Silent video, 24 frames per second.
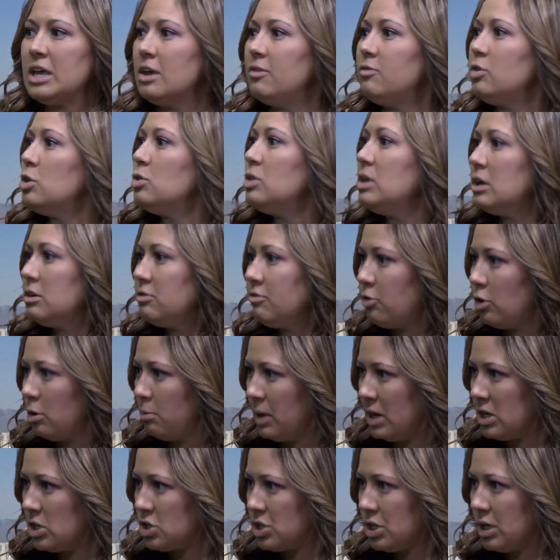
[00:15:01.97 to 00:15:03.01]
give you the
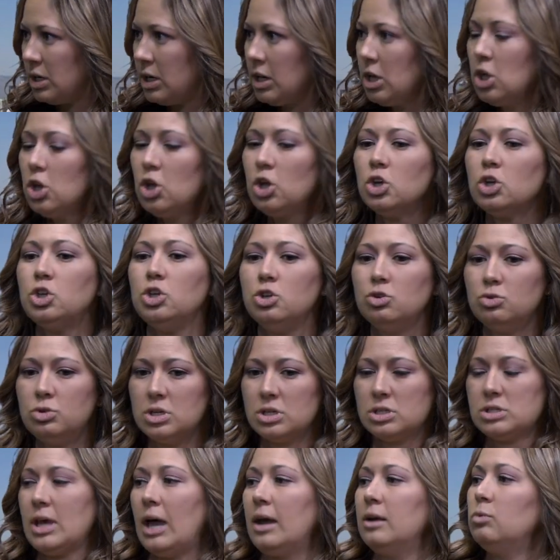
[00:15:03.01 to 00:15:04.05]
information. You
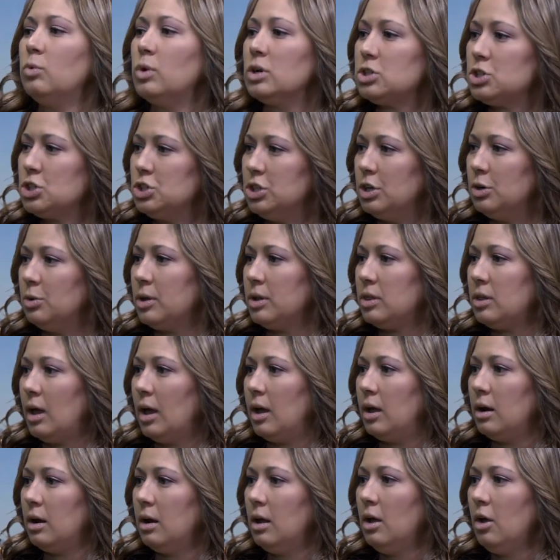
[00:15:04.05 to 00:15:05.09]
decide what to do with
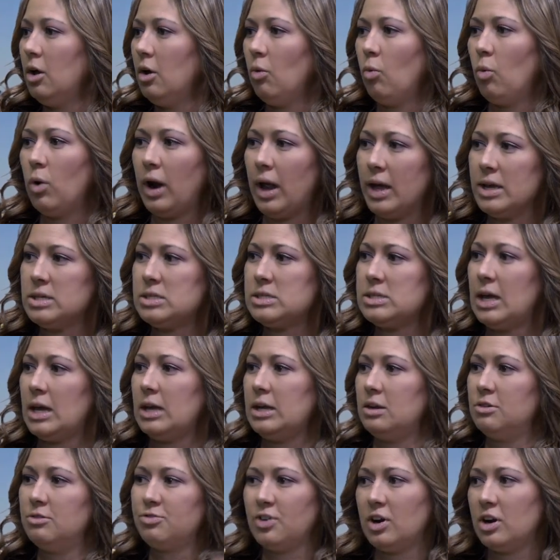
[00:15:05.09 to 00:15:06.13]
it. When I
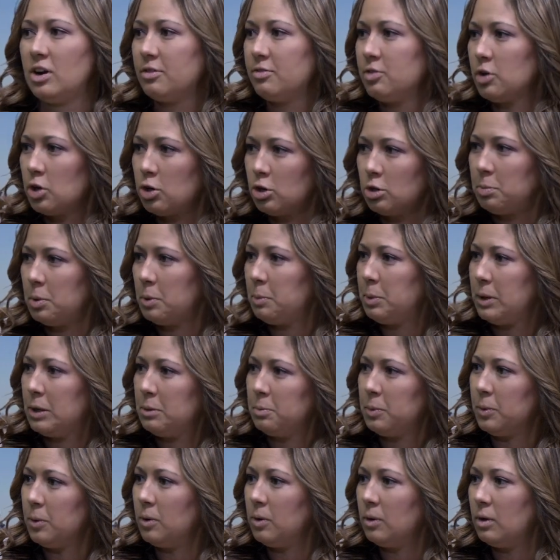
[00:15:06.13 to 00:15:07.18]
stand in front of a group of
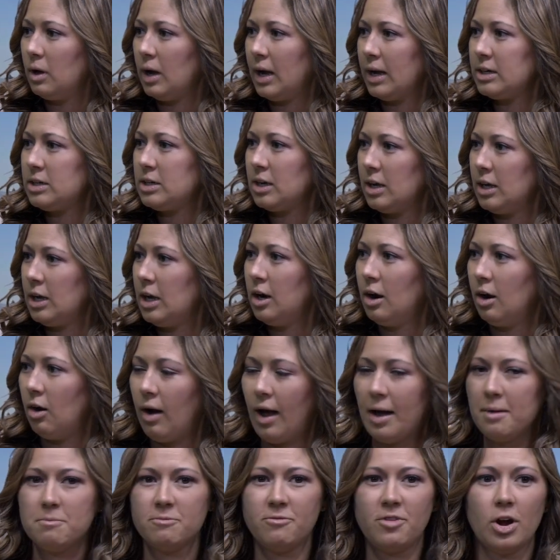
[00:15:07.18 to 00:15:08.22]
people,
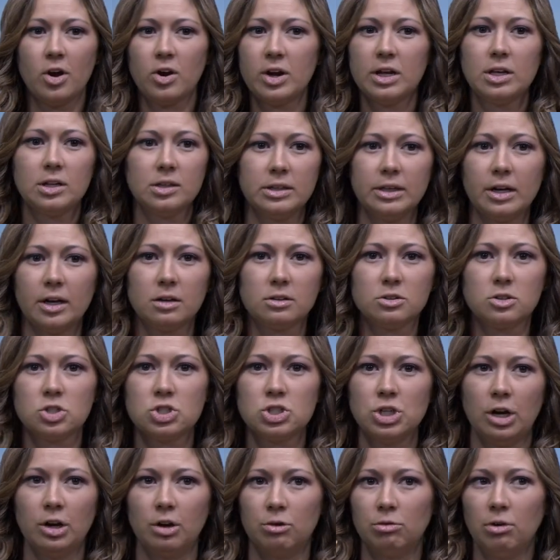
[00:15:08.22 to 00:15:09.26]
I'm very clear. There's
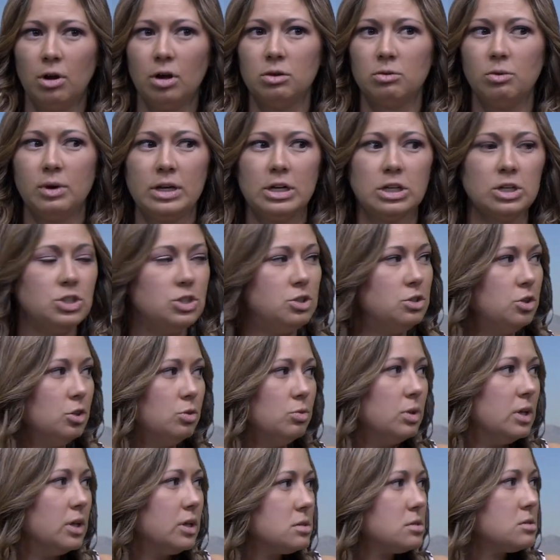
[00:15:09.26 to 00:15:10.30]
not a wrong way to do
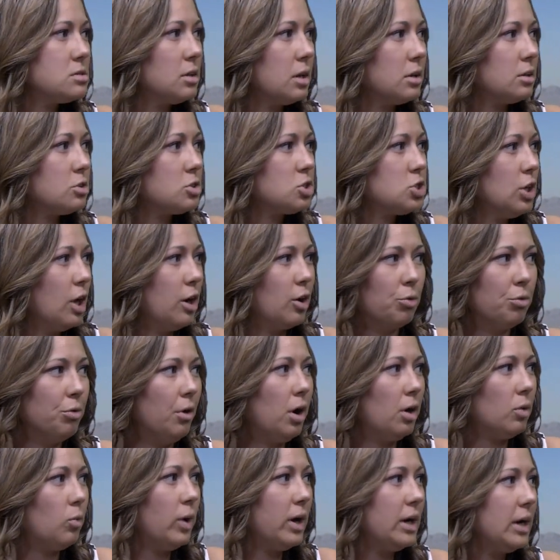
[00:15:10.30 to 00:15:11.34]
this. Like, there's not a
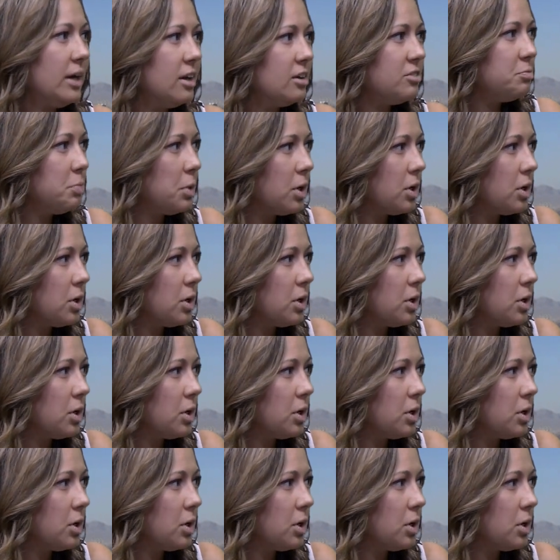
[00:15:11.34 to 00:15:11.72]
wrong way to give